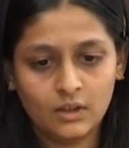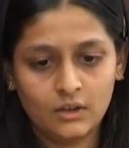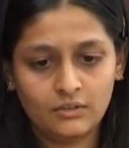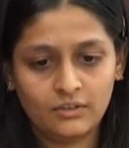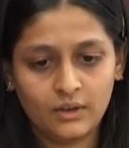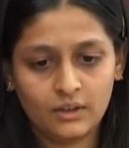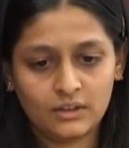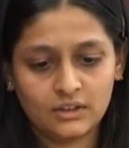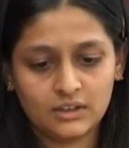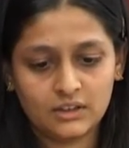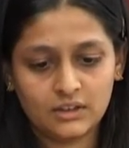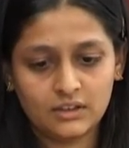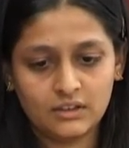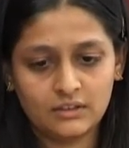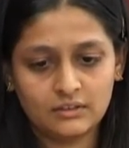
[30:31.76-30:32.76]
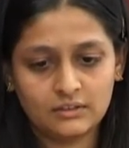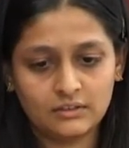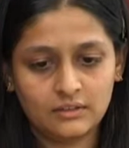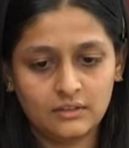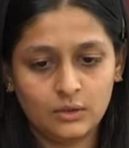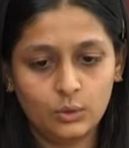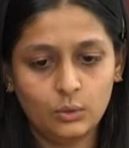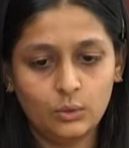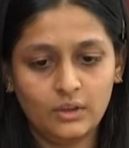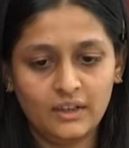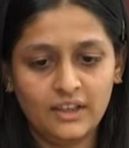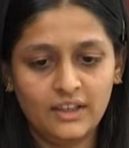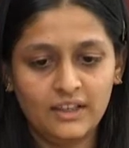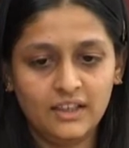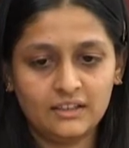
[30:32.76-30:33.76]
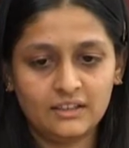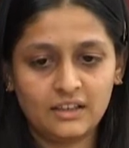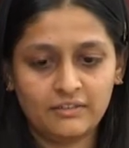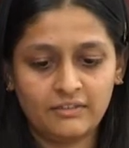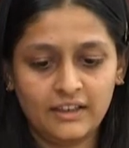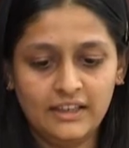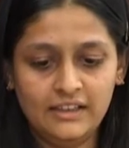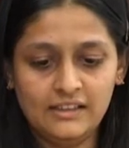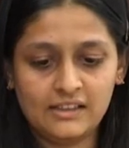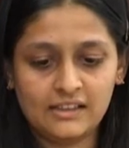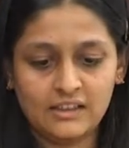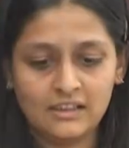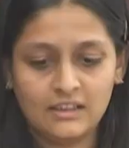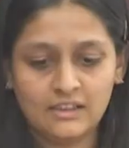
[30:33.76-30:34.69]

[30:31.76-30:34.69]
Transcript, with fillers: For the to any other files